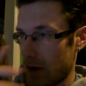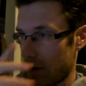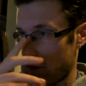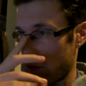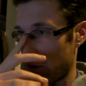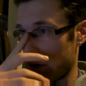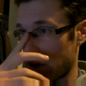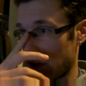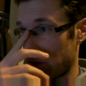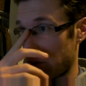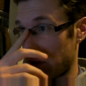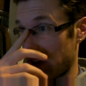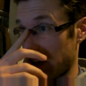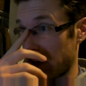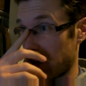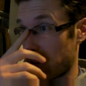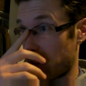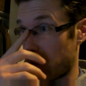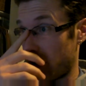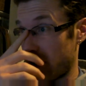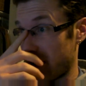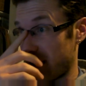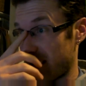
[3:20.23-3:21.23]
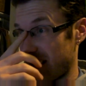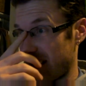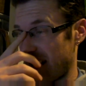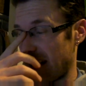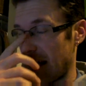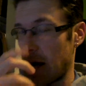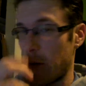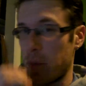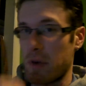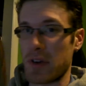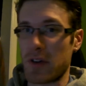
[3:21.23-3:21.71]
who explained what
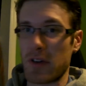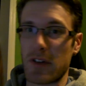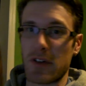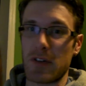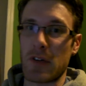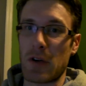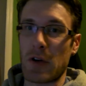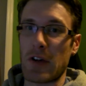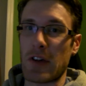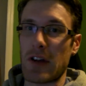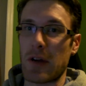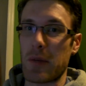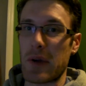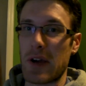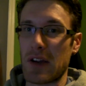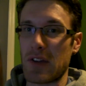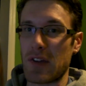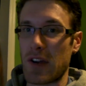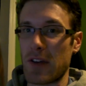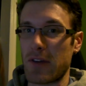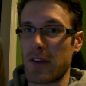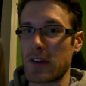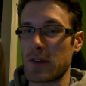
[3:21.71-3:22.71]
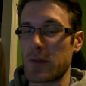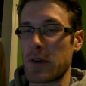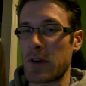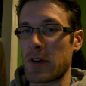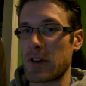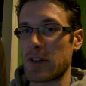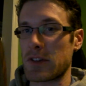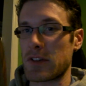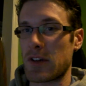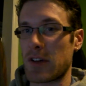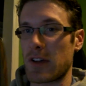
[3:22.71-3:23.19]
happened during that past life
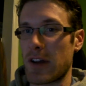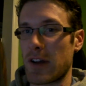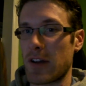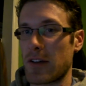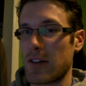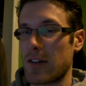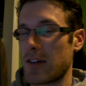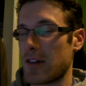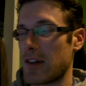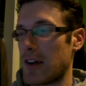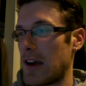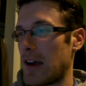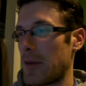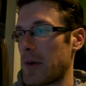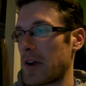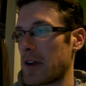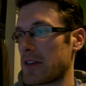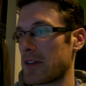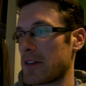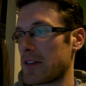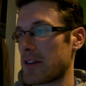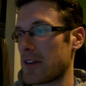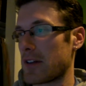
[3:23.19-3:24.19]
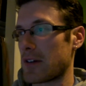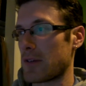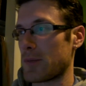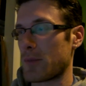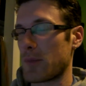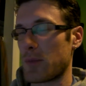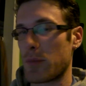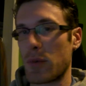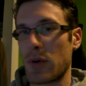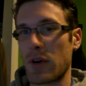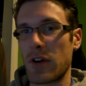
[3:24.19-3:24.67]
experience. I might
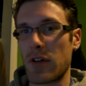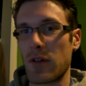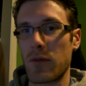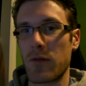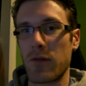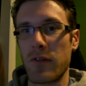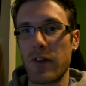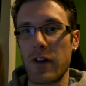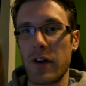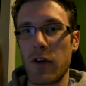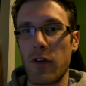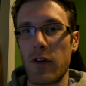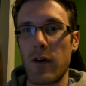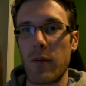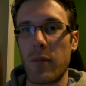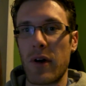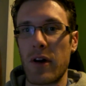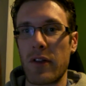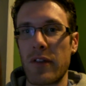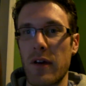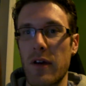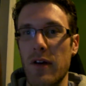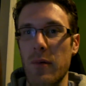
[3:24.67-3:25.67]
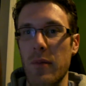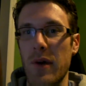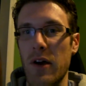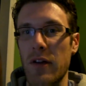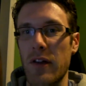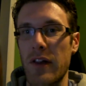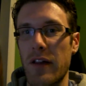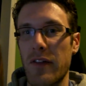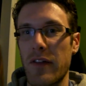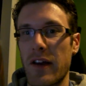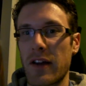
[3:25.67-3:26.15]
put a video up
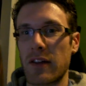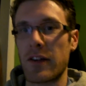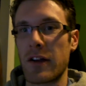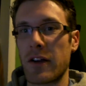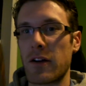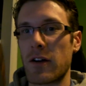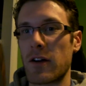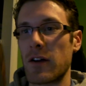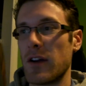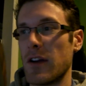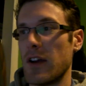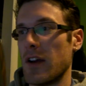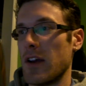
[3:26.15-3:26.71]
about that later.